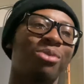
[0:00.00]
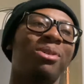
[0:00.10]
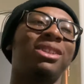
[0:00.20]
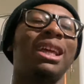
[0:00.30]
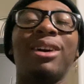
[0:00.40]

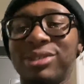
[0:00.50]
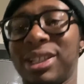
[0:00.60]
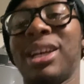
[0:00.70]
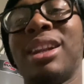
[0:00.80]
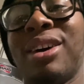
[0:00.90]
about the
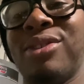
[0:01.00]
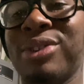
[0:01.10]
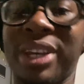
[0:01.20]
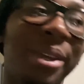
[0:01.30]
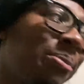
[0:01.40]
outside now,
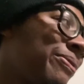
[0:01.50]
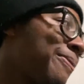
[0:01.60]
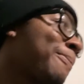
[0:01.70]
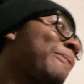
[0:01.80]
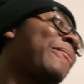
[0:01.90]
okay?
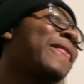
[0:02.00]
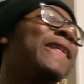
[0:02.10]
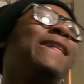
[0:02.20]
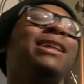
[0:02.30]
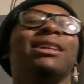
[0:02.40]

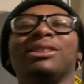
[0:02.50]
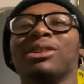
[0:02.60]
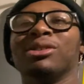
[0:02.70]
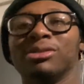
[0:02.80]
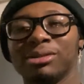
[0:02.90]

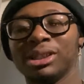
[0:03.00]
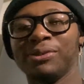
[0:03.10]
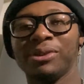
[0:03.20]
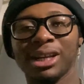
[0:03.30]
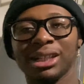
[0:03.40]
So
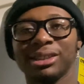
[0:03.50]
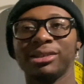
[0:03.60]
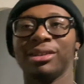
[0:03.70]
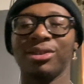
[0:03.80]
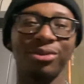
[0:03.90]
if you guys
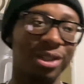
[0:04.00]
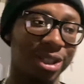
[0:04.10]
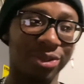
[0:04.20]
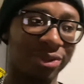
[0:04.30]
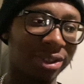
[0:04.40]
don't
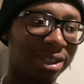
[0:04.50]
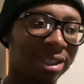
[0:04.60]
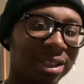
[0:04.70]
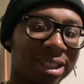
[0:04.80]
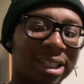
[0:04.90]
know,
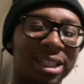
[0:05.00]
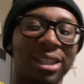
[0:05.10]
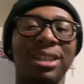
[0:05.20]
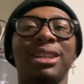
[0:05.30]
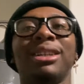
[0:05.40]

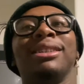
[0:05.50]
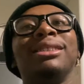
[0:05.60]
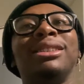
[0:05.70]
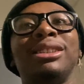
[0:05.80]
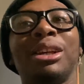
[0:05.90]

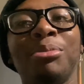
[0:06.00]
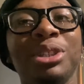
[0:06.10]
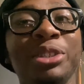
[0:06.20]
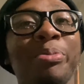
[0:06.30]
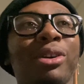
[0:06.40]
some of
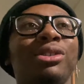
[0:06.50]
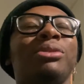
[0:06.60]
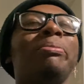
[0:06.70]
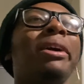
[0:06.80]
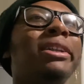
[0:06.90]
these parts
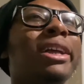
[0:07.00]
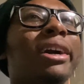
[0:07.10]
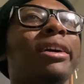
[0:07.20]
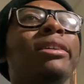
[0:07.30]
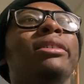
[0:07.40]
might
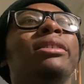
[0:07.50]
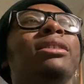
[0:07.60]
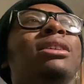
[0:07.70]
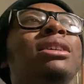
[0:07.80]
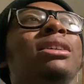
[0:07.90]
not
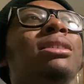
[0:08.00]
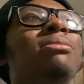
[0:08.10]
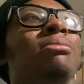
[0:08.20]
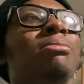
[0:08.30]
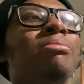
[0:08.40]

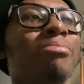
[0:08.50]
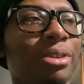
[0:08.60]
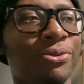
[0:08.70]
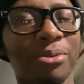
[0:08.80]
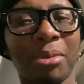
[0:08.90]

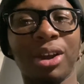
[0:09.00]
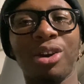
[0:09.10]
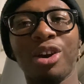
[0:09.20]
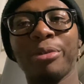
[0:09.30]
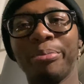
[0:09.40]
be for my
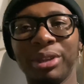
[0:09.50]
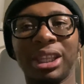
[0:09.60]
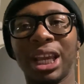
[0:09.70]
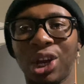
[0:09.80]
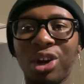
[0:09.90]
car, but
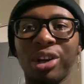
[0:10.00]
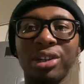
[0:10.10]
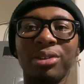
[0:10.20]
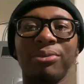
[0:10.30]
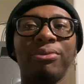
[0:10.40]
they are
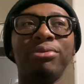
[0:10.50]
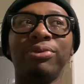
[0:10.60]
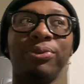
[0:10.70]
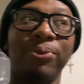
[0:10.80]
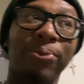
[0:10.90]

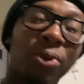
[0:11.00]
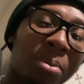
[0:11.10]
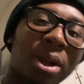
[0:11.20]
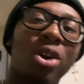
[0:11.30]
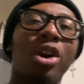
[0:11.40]
for
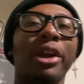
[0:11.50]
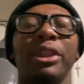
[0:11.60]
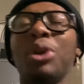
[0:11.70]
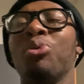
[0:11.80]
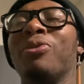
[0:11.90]
my car and
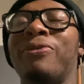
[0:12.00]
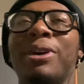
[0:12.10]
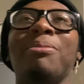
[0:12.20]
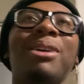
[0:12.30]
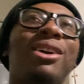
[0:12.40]
they will
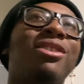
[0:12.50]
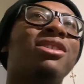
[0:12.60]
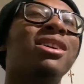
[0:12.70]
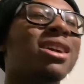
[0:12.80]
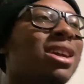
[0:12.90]
fit my
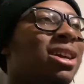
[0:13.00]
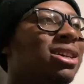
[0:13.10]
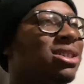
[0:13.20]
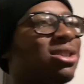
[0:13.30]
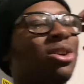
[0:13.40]
car.
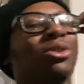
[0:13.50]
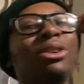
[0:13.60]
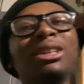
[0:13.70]
So